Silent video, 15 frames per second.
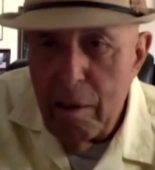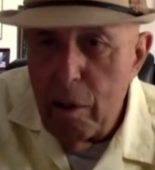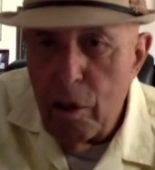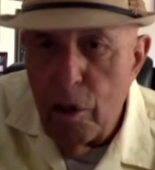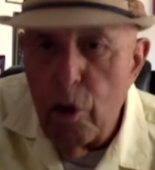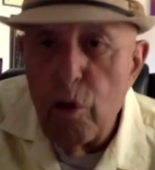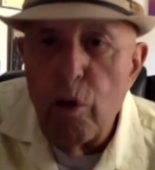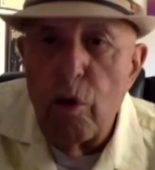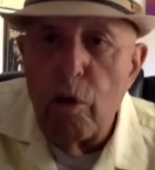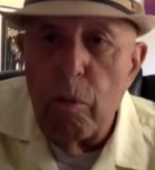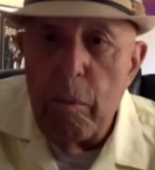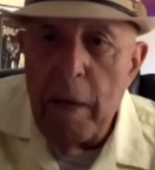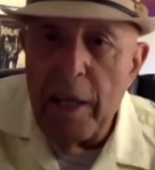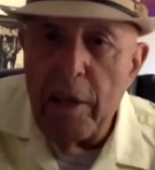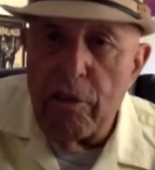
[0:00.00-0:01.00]
Google
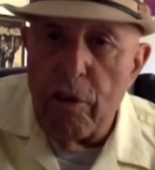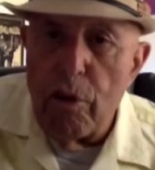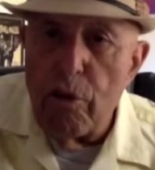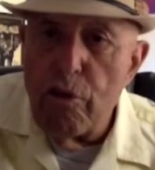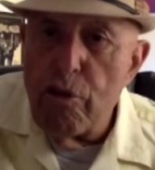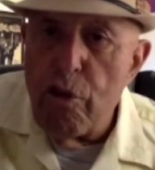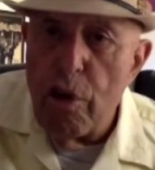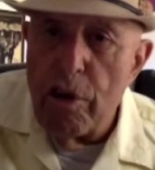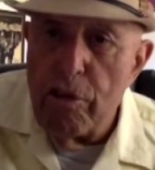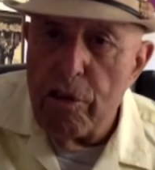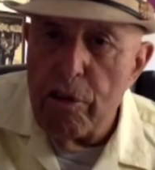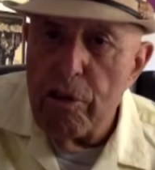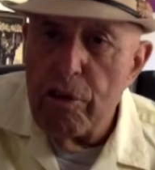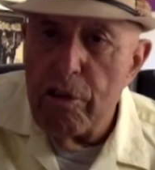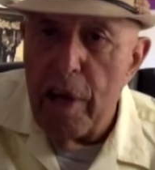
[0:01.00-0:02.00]
makes those
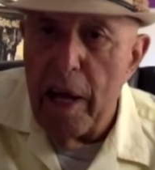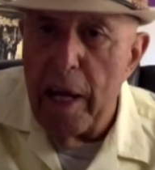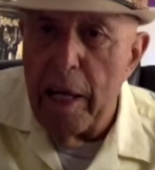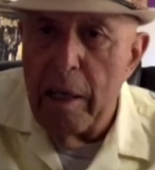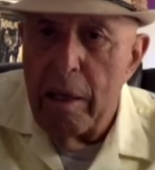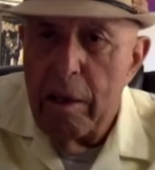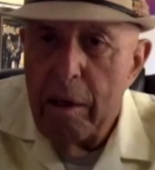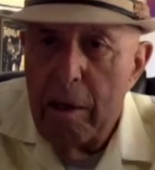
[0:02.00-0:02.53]
choices and